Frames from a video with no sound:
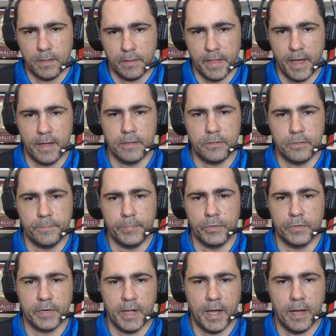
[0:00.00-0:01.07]
that you
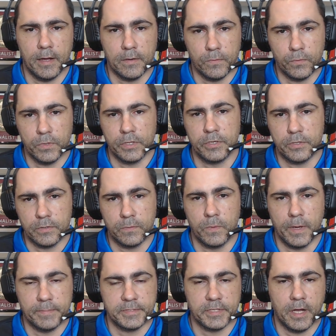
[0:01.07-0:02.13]
build out a really good
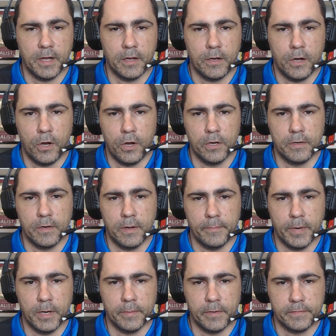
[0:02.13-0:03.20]
website on a
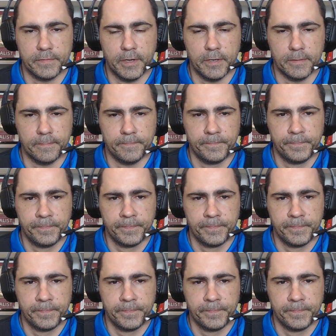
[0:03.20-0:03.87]
mobile phone.